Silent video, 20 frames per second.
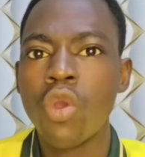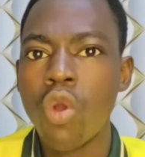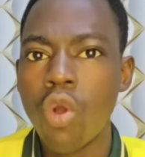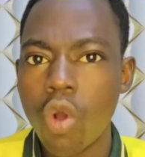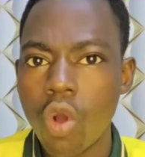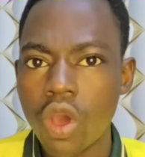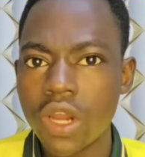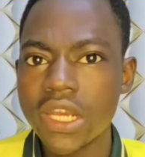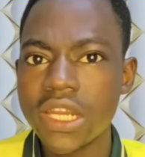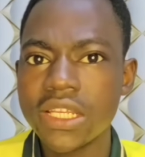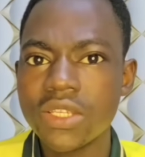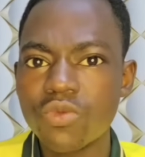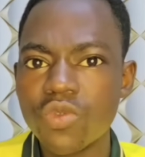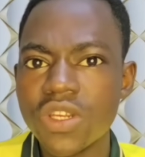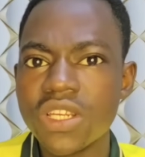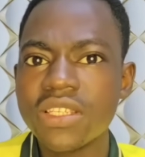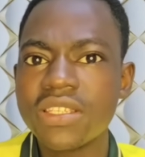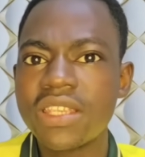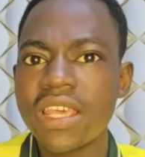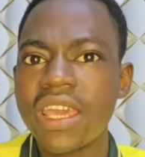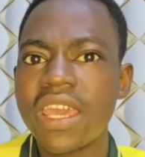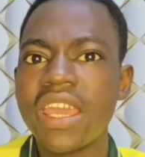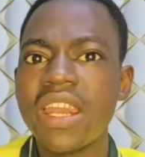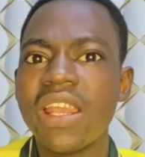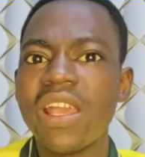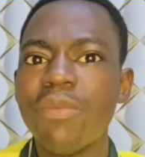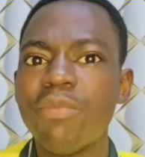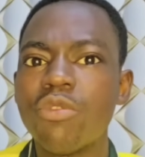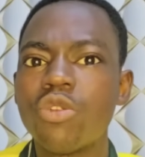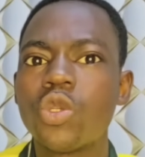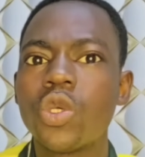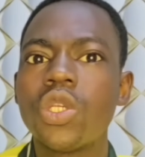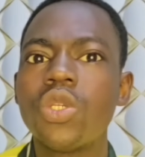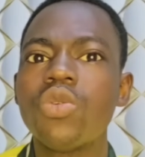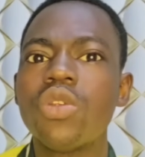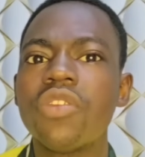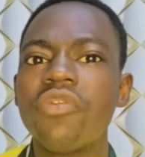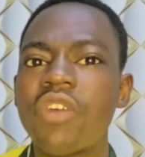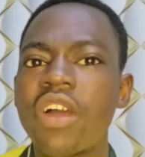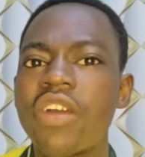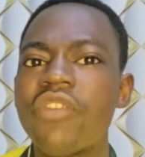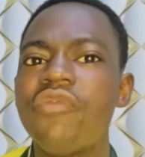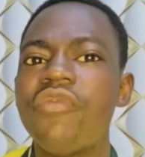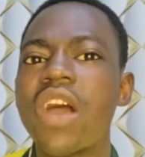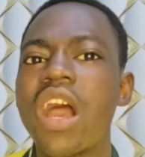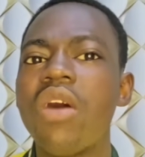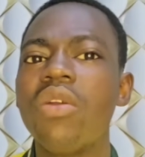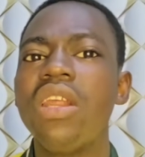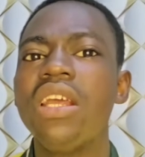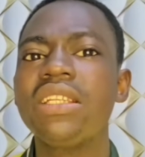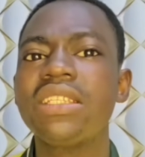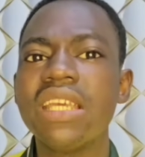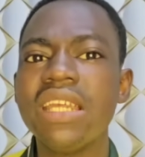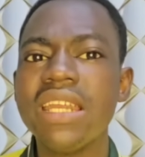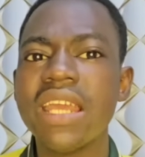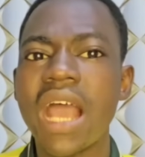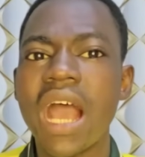on the 22nd April 2025, violated the